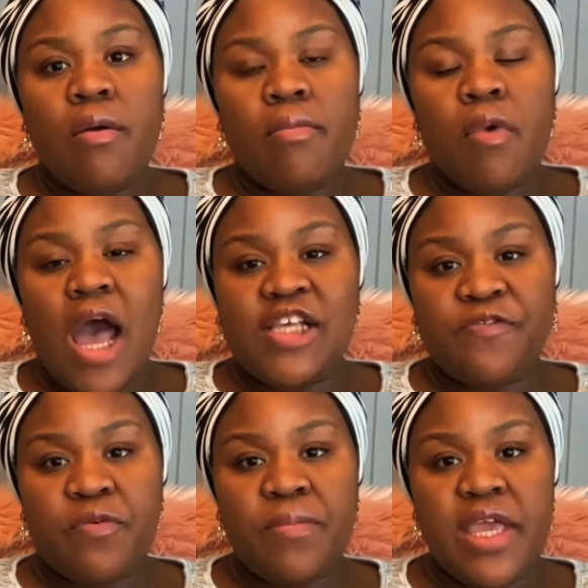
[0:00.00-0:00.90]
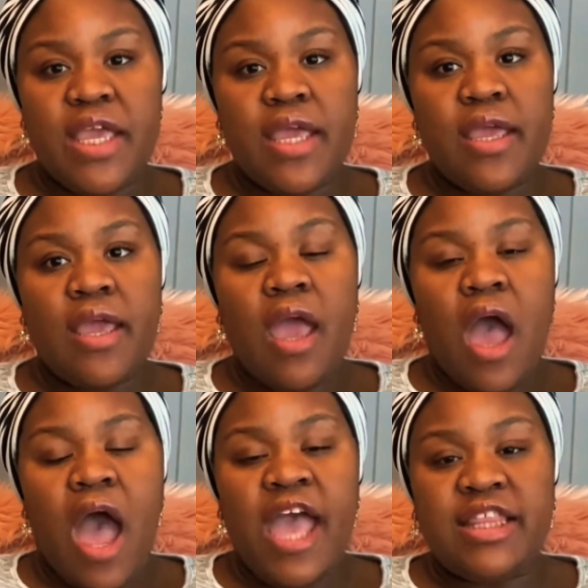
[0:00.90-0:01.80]
But as for me,
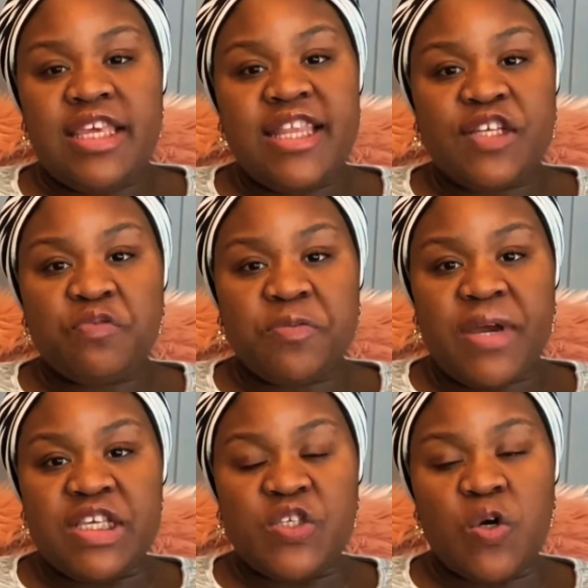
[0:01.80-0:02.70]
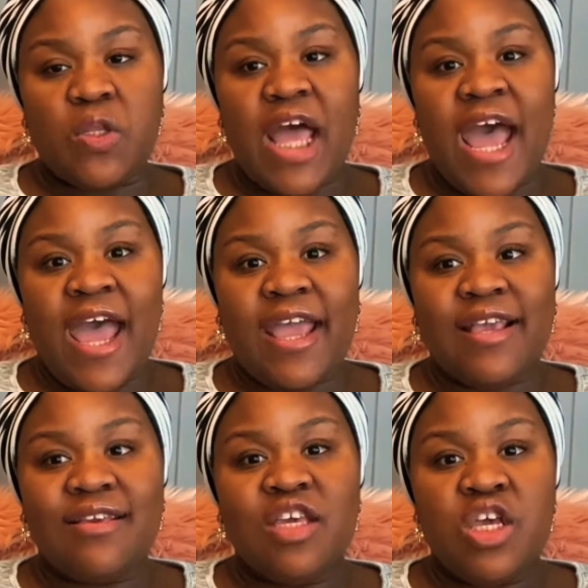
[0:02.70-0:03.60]
I did that with my son.
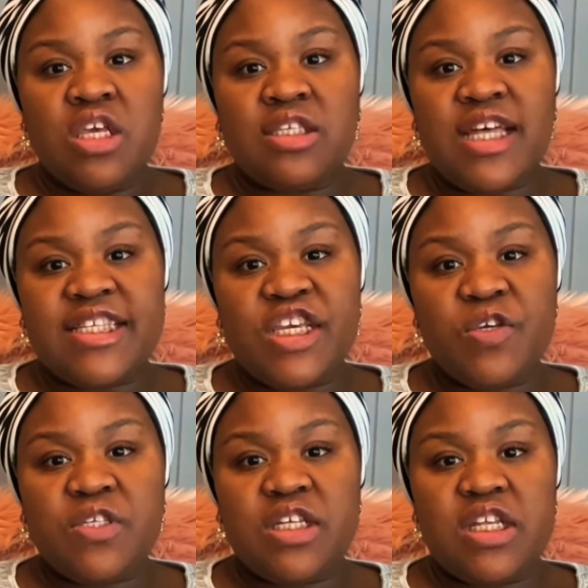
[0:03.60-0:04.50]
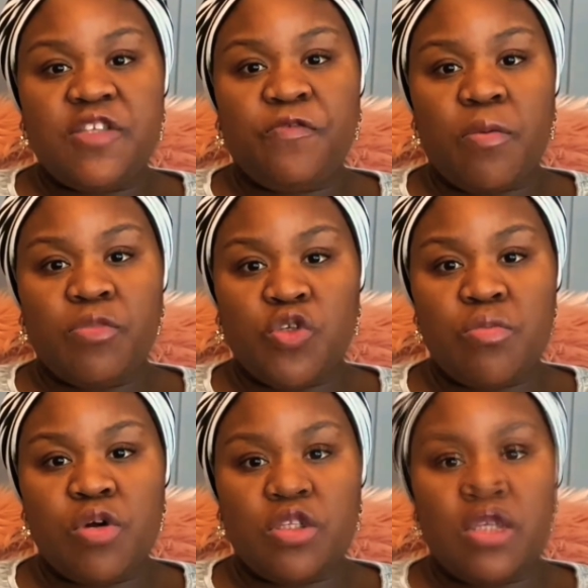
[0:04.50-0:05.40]
I started using it from 2
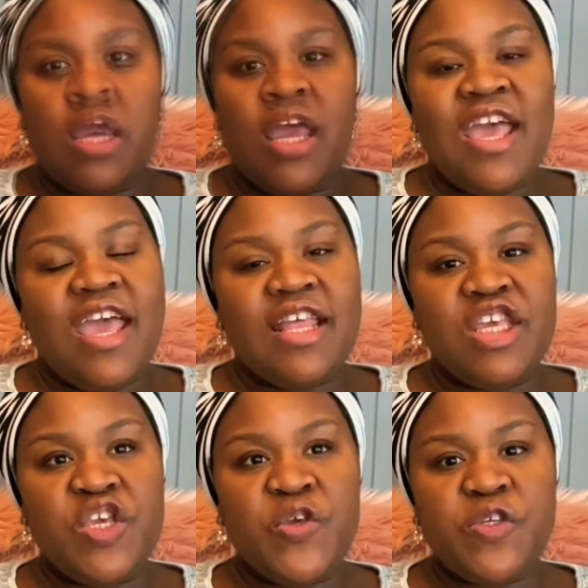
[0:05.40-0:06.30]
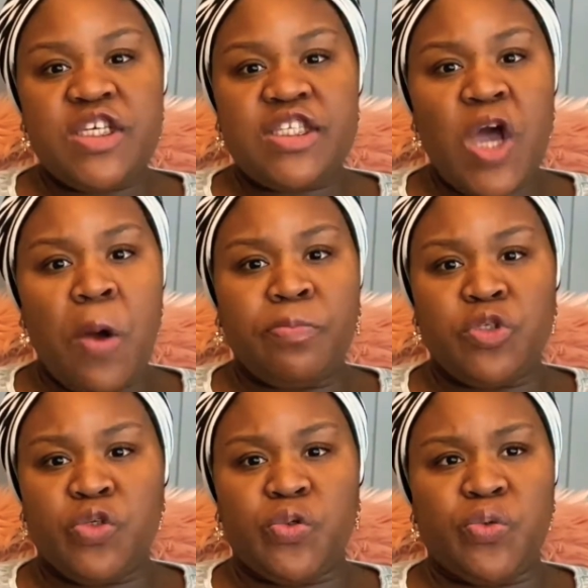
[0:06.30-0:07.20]
months old, and he used it up
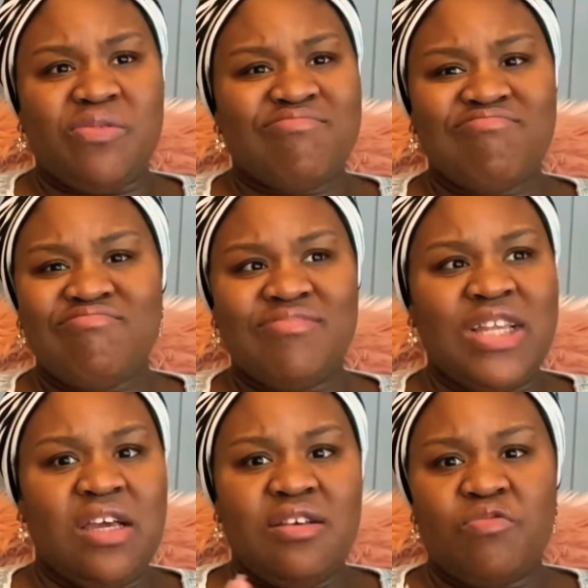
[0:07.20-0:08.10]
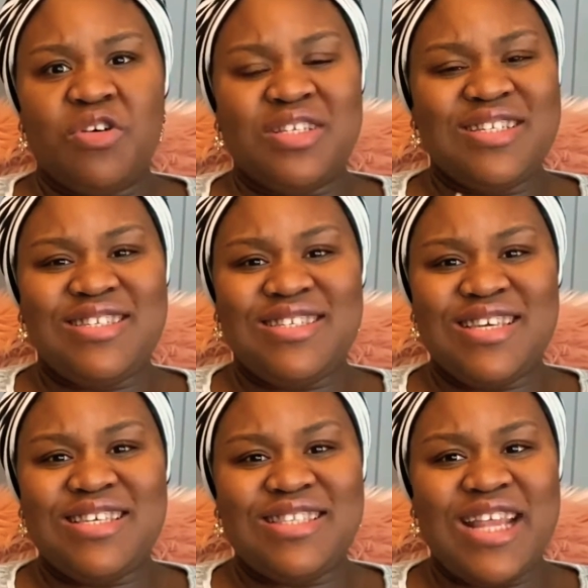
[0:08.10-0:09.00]
to, was it
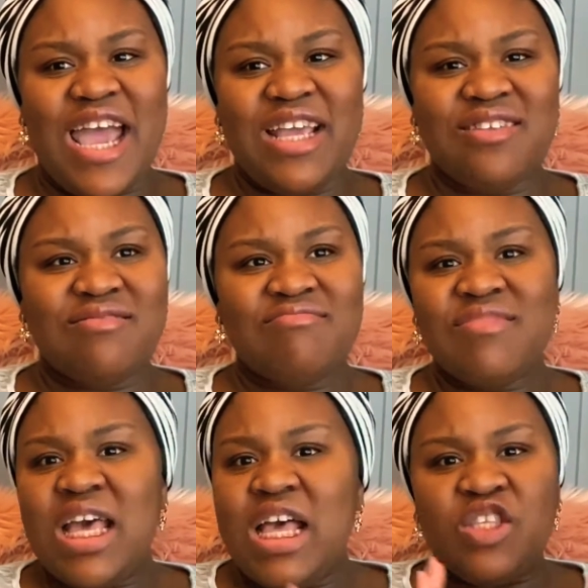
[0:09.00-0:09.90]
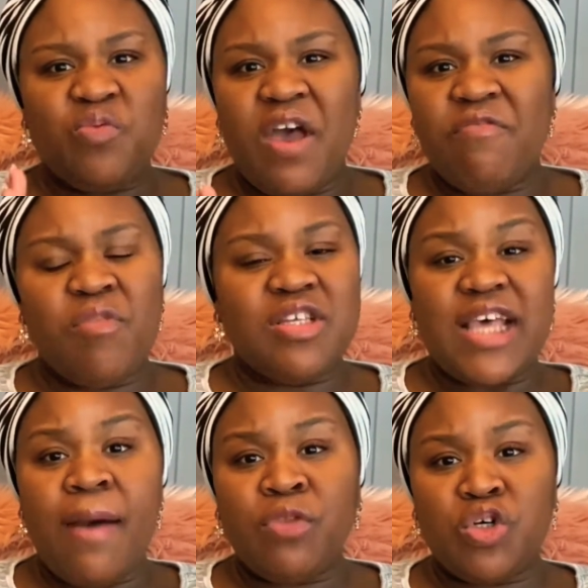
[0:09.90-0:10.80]
6, 9, 12 months?
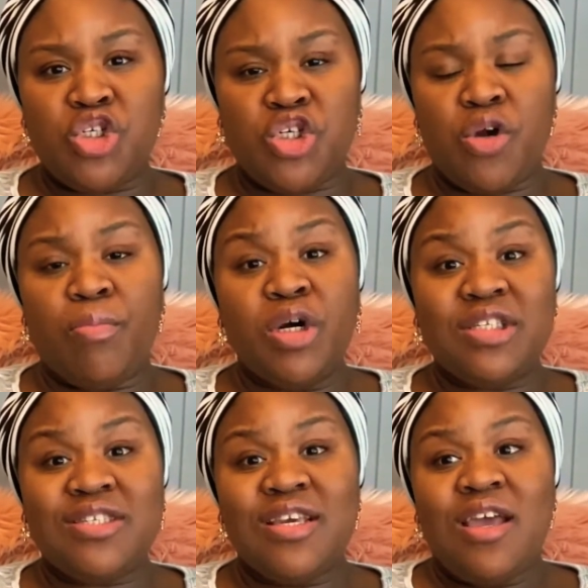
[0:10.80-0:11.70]
I'm not sure, but